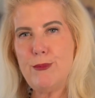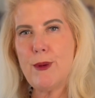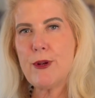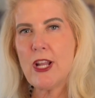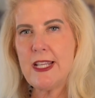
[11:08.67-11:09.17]

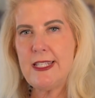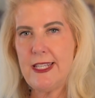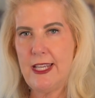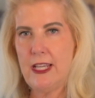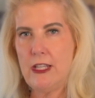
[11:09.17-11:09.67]
number
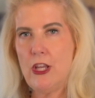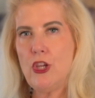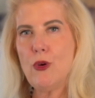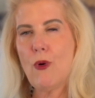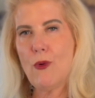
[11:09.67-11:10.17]
19,
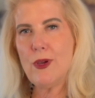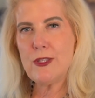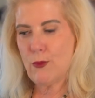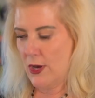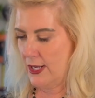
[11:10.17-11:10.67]
you
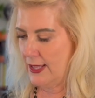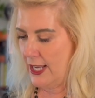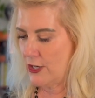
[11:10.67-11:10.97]
always want to let